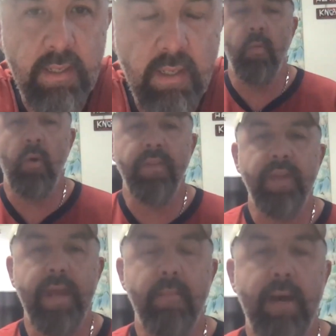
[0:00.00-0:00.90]
One
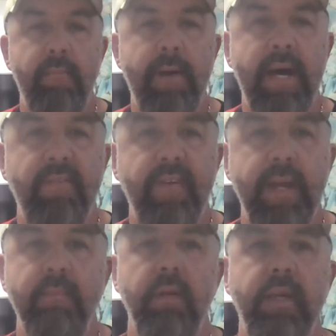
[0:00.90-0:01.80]
thing about my
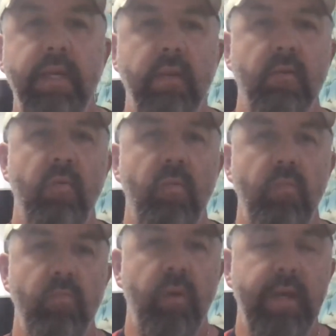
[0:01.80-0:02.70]
family,
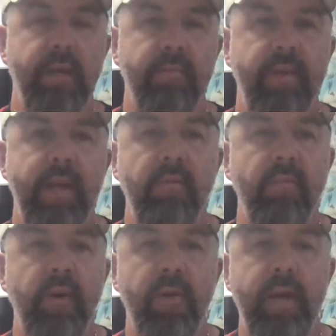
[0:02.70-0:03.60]
we have never
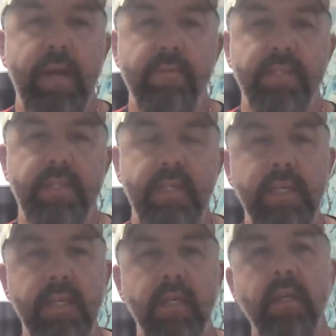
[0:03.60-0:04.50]
voted
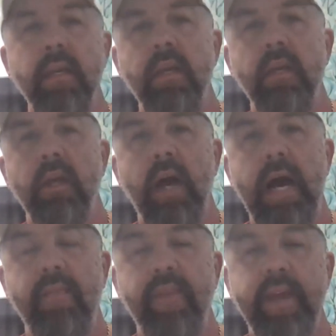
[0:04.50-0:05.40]
absentee.
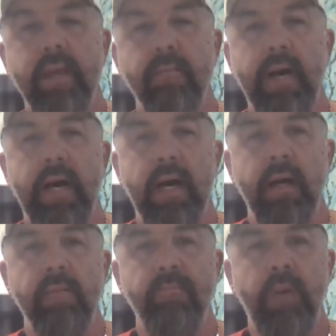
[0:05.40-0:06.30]
I think
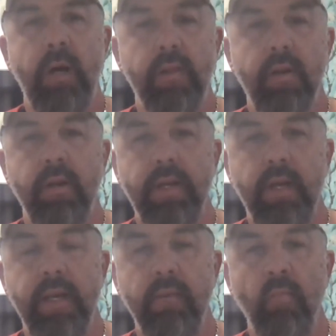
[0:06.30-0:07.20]
my mother
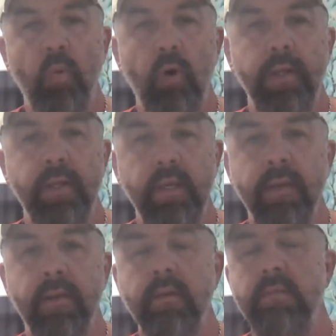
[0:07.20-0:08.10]
done it 1
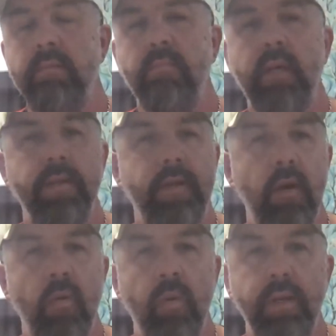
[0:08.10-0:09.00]
year, but
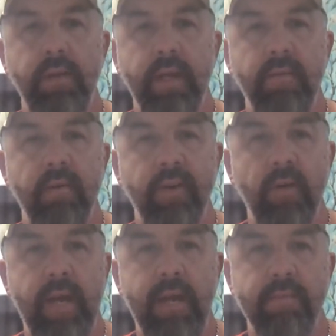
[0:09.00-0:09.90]
no, we never vote
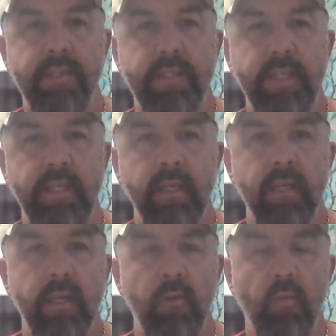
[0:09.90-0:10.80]
absentee.
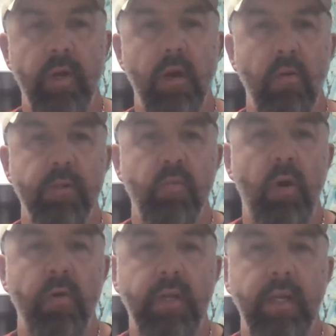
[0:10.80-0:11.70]
We always
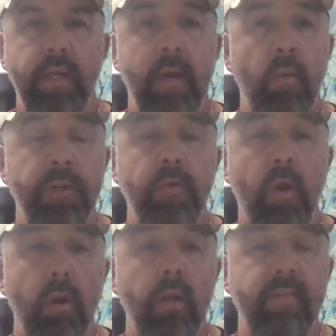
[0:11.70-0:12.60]
walk in. Now we do
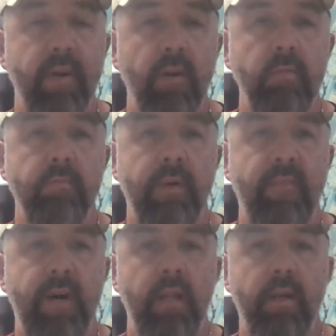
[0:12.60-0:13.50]
early vote. My
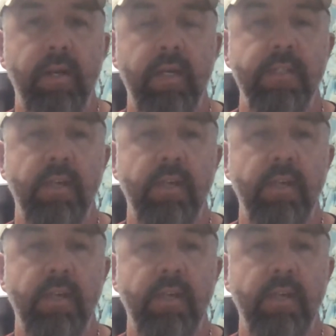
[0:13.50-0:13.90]
father does